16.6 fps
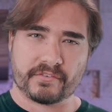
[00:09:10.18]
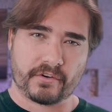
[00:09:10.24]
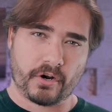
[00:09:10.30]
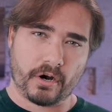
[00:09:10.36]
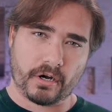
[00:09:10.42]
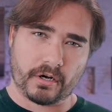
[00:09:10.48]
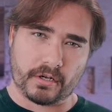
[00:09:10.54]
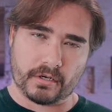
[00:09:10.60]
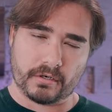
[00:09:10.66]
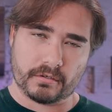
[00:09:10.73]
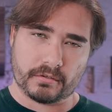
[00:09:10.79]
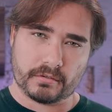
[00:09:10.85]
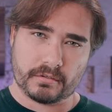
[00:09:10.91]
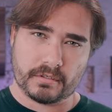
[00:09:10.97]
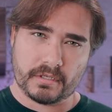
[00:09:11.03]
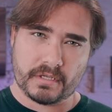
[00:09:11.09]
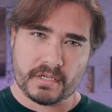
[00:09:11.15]
of cargo.
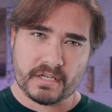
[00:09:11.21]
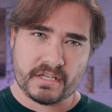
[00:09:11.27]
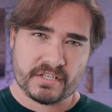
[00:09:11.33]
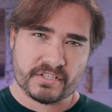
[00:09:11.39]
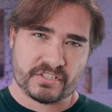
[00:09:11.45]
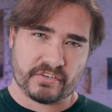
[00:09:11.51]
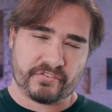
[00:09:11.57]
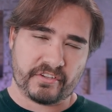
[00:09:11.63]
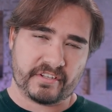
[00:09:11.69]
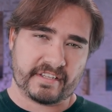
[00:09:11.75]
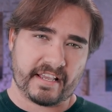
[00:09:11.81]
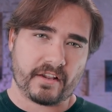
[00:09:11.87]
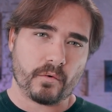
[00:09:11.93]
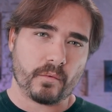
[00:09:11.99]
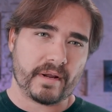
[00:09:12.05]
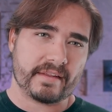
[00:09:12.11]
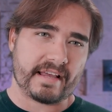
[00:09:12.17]
So if you
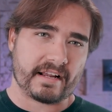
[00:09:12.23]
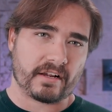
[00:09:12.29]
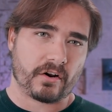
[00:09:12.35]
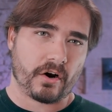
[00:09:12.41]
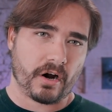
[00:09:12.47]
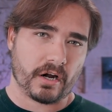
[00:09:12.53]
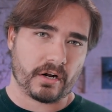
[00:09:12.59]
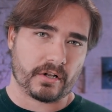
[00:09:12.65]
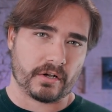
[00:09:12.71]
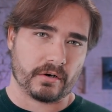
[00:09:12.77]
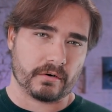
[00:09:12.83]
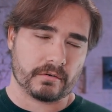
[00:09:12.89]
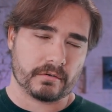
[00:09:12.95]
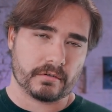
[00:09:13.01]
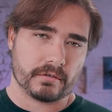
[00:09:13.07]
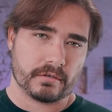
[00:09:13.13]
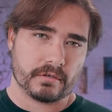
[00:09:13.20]
take away that
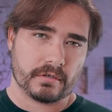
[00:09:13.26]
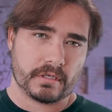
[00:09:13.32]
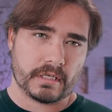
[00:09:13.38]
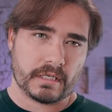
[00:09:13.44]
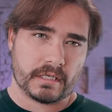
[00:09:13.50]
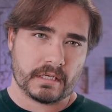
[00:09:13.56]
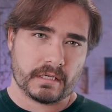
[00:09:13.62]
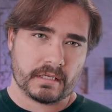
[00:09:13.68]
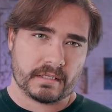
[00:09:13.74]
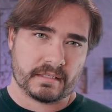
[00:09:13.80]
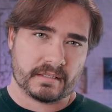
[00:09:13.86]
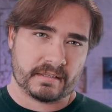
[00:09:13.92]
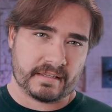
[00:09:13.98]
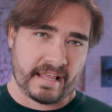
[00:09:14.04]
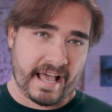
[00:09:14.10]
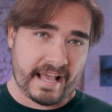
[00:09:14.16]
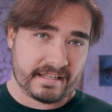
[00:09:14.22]
cargo,
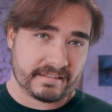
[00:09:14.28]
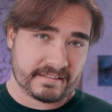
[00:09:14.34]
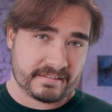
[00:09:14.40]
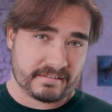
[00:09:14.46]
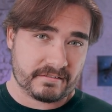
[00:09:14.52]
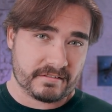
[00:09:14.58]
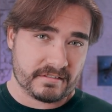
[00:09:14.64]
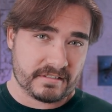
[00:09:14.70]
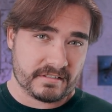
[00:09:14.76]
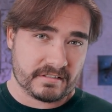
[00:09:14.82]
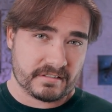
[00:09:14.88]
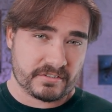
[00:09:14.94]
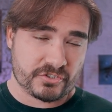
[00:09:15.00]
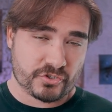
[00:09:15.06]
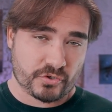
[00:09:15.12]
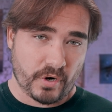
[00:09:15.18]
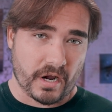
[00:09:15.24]
that
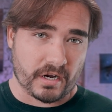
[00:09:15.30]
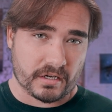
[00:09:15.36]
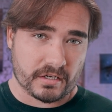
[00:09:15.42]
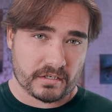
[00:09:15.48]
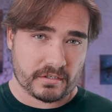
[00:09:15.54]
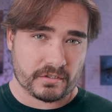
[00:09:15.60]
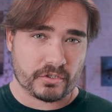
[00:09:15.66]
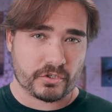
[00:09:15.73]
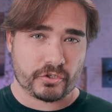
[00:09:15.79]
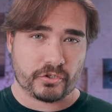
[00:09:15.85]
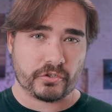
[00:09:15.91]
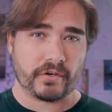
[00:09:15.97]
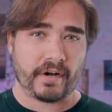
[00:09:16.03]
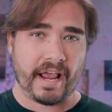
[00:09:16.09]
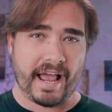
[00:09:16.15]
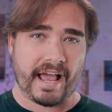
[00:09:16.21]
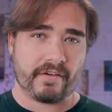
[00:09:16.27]
truck
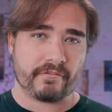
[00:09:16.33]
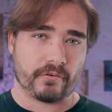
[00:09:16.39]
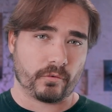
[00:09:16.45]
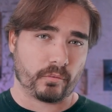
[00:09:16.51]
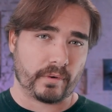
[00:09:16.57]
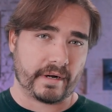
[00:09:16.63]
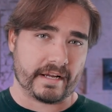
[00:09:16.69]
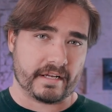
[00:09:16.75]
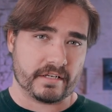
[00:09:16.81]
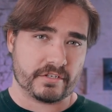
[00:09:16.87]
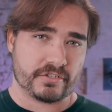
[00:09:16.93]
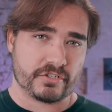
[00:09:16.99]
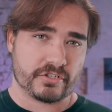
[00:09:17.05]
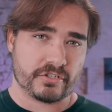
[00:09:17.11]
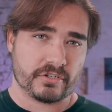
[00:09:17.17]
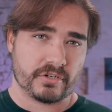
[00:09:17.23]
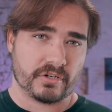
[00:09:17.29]
could have a
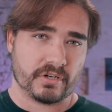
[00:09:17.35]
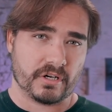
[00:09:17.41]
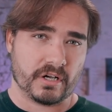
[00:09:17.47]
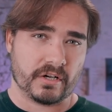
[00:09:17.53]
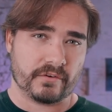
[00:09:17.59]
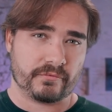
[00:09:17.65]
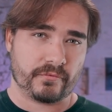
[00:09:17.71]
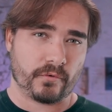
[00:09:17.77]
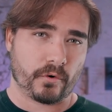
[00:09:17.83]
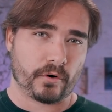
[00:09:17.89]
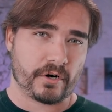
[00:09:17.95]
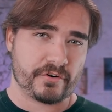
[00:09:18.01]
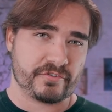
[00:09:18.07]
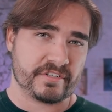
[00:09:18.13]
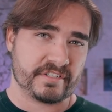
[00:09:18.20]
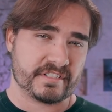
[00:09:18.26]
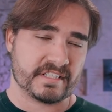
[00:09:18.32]
range of
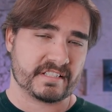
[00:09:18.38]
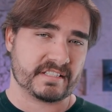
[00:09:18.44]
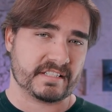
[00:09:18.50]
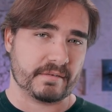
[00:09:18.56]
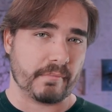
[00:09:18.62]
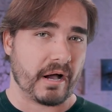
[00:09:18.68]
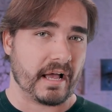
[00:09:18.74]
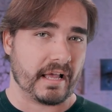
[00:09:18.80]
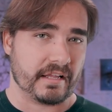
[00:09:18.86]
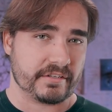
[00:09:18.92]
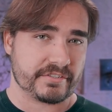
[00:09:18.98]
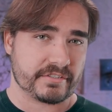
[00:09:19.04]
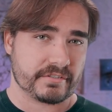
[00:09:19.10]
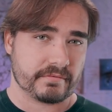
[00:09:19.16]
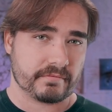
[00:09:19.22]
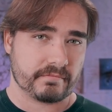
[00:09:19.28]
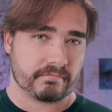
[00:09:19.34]
460 miles.